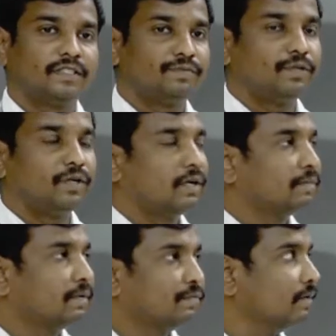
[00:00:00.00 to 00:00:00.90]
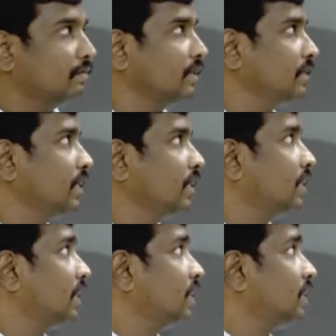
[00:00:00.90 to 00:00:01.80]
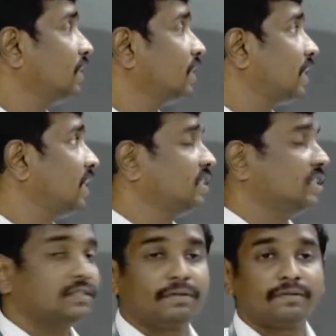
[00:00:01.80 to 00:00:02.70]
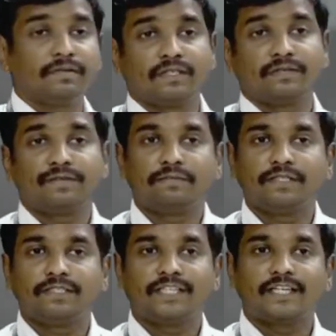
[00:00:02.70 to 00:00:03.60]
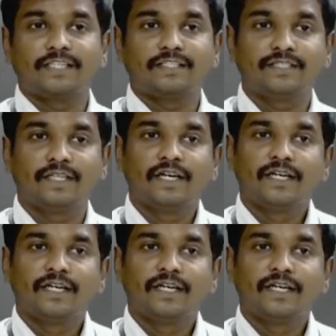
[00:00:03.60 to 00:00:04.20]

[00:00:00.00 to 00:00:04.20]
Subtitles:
If you are performing the connections between the fiber channels,